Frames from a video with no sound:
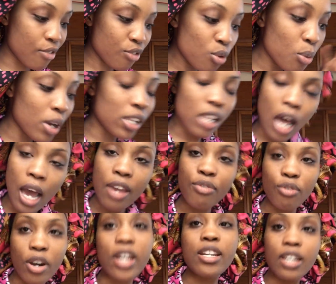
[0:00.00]
if you
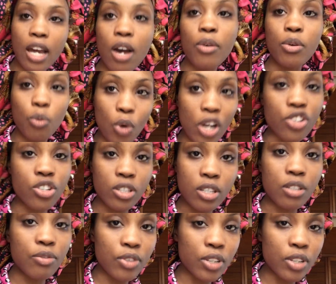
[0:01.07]
alive right now and watching this